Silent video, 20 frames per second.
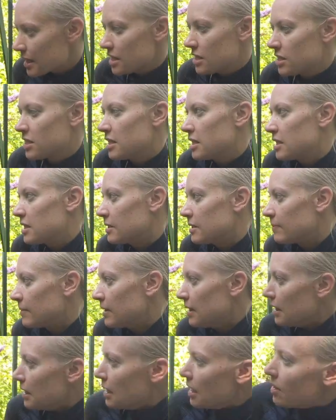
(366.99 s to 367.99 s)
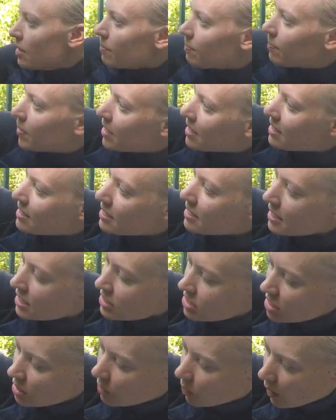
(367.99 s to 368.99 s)
system. But there's
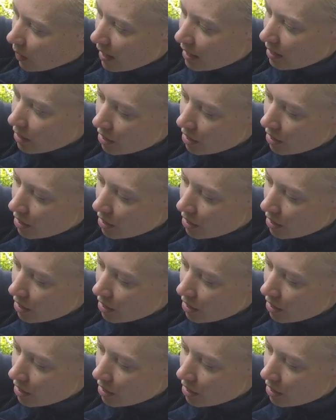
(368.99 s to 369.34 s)
actually quite a lot